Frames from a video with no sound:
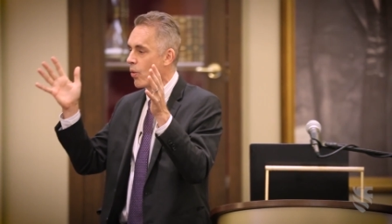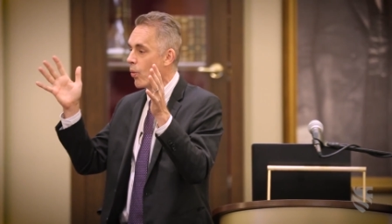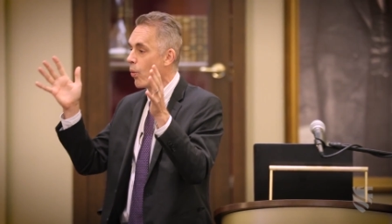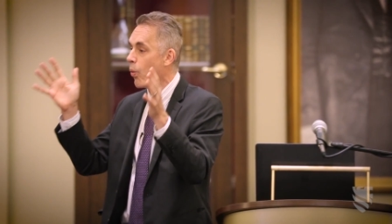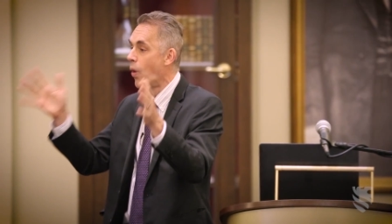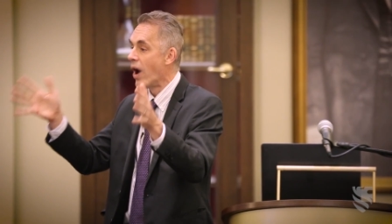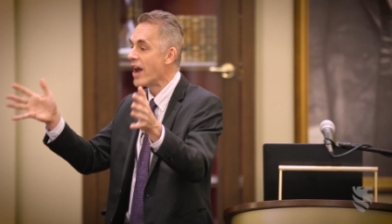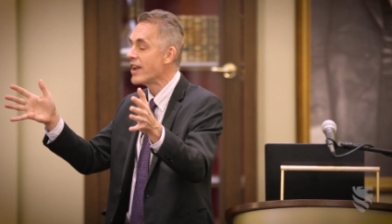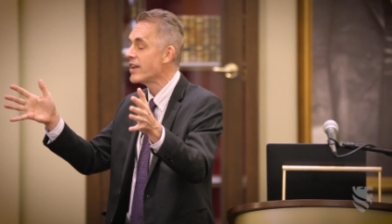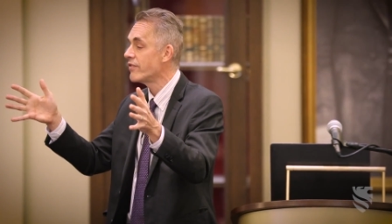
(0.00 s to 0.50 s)

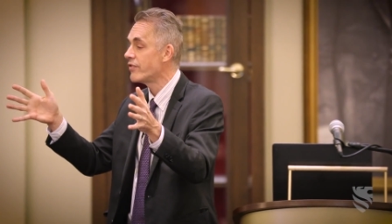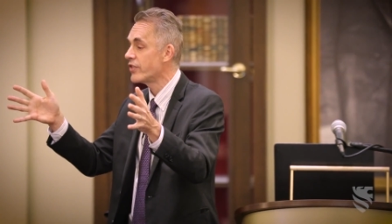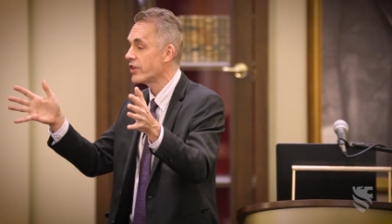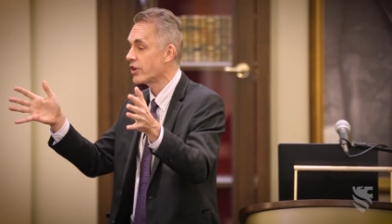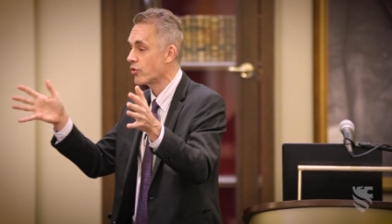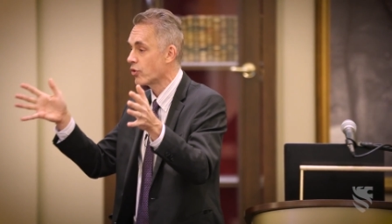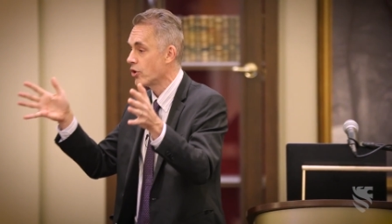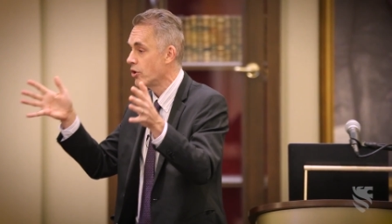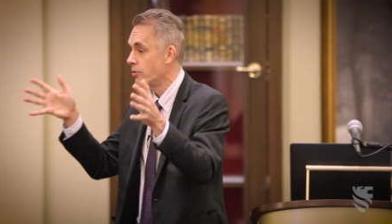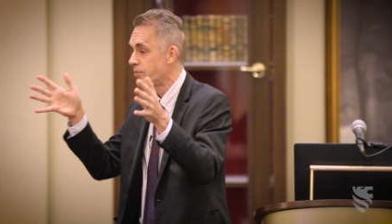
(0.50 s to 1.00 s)
one of the
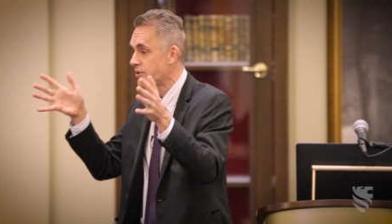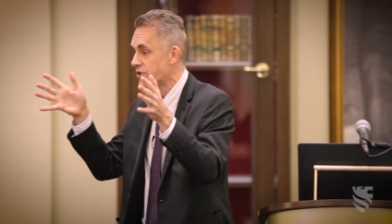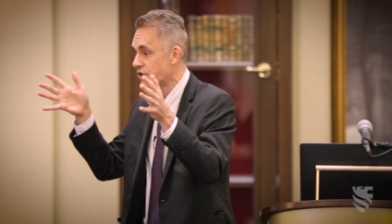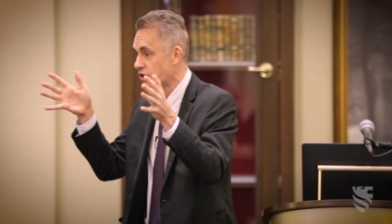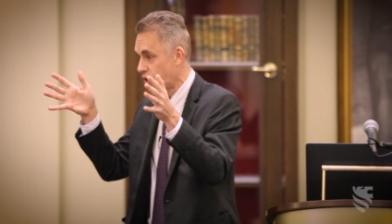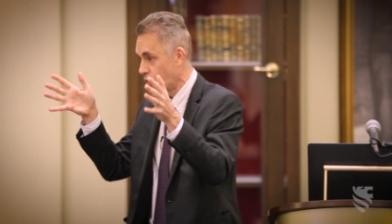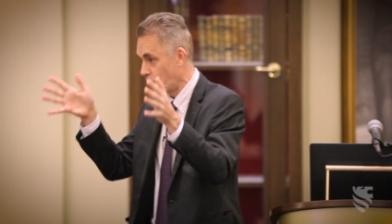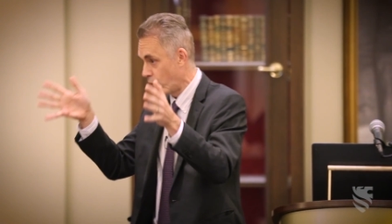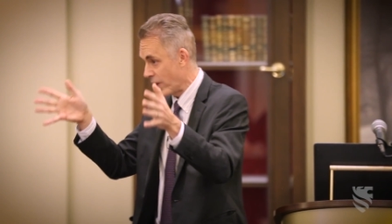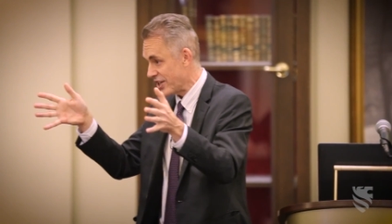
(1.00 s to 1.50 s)
groups
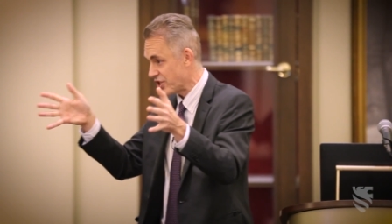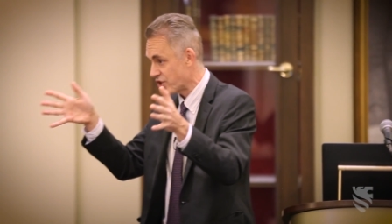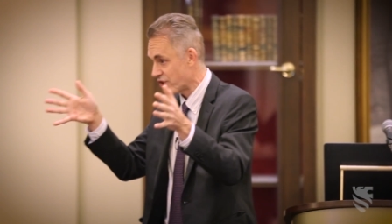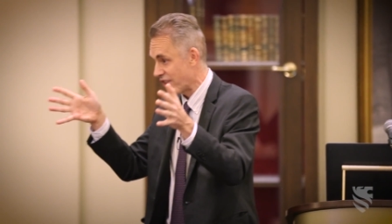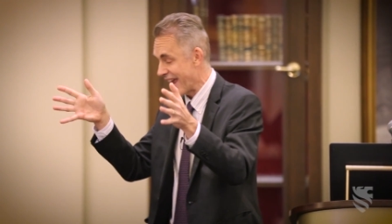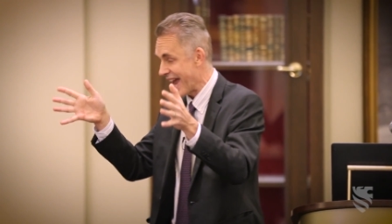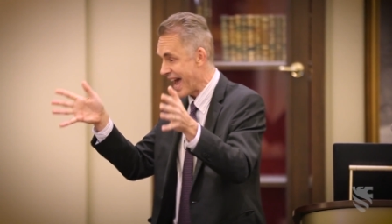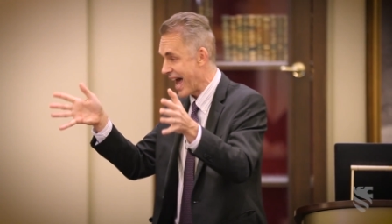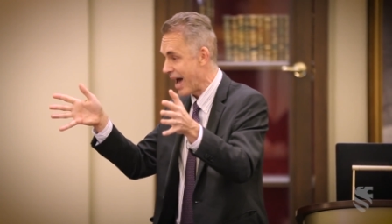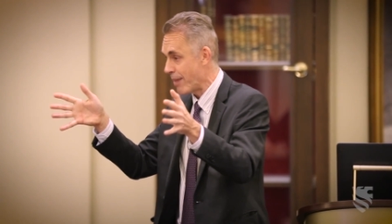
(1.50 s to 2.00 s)
to which
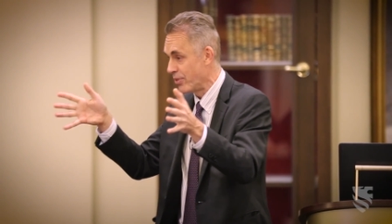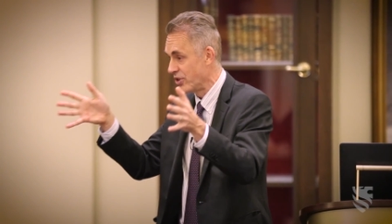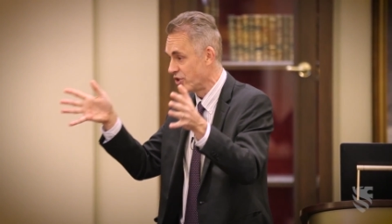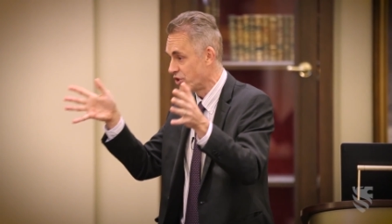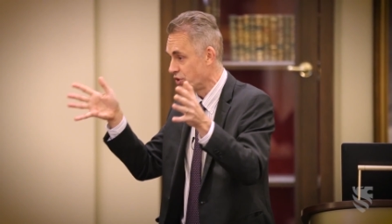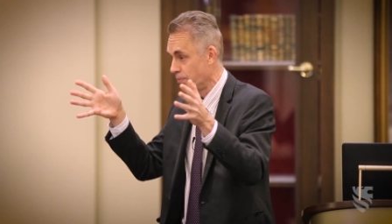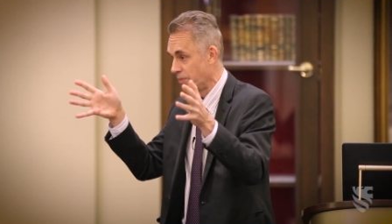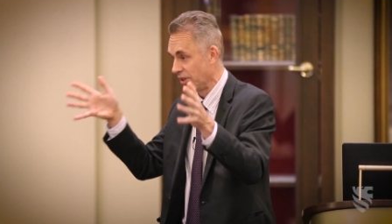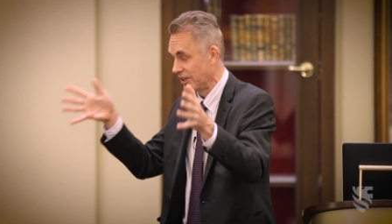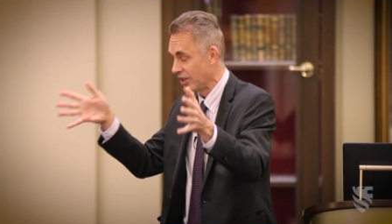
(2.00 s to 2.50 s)
they happen
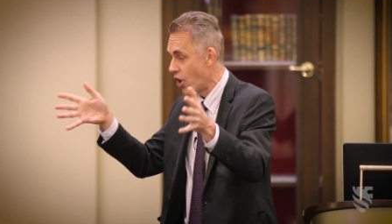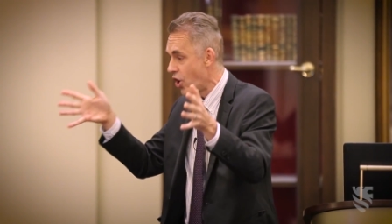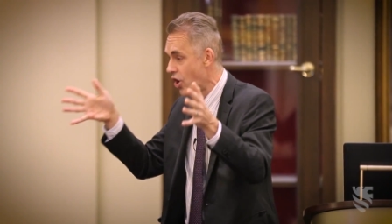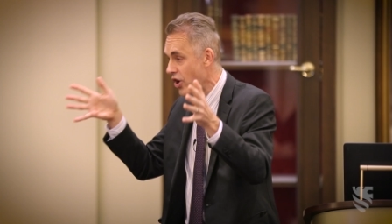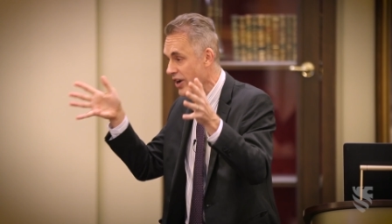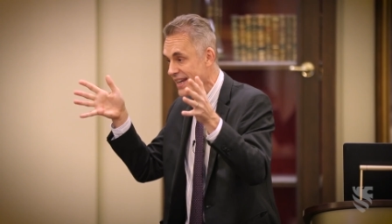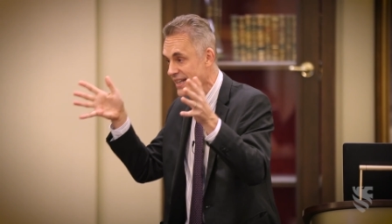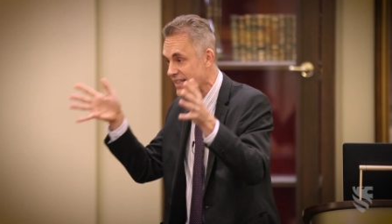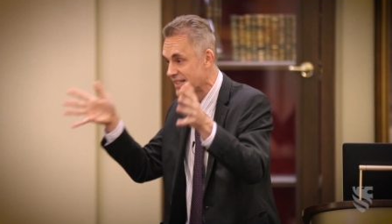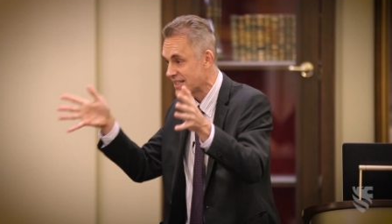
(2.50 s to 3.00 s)
to
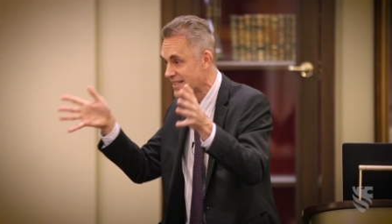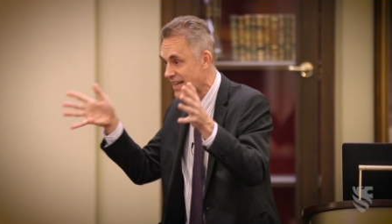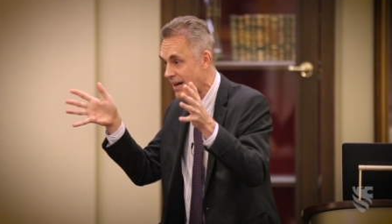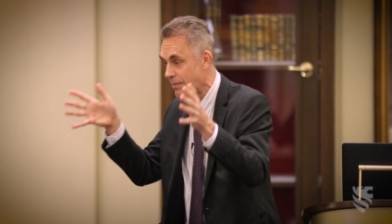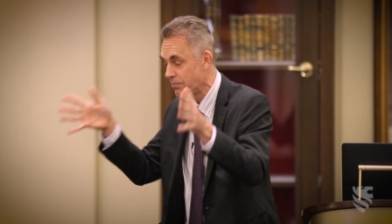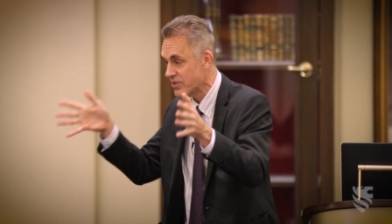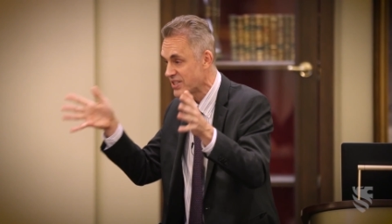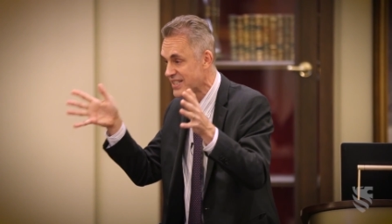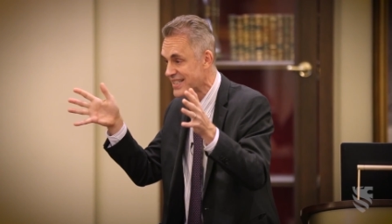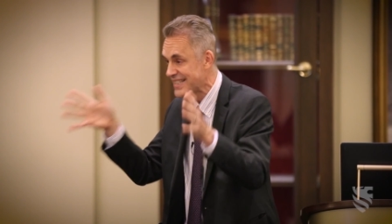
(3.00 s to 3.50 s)
belong in
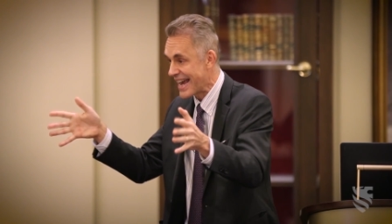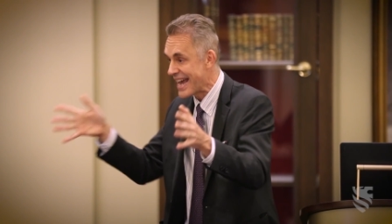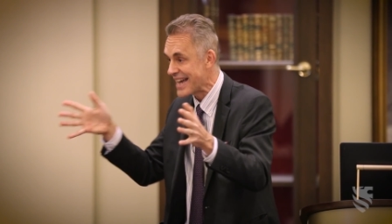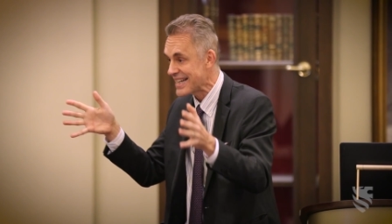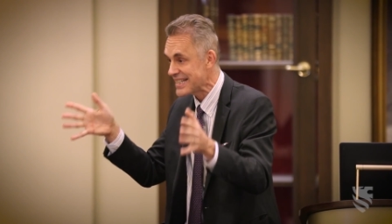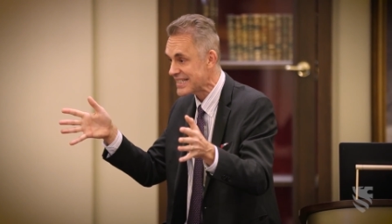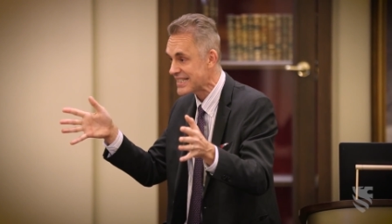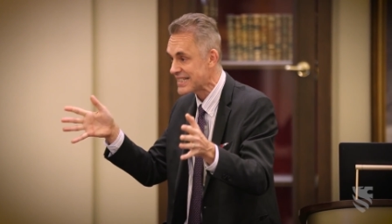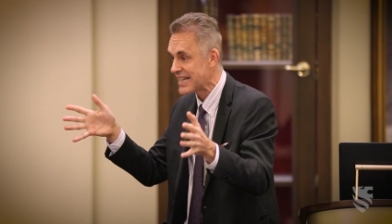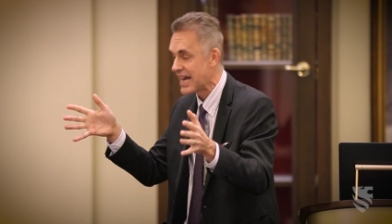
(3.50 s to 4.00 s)
some
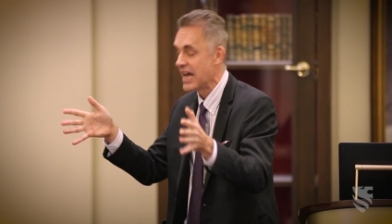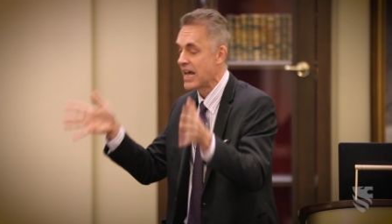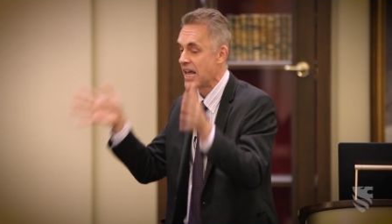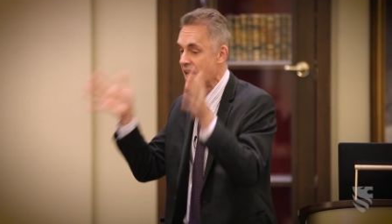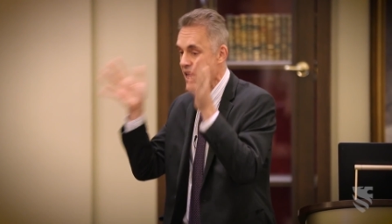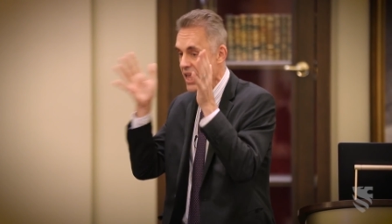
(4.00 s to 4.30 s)
sense,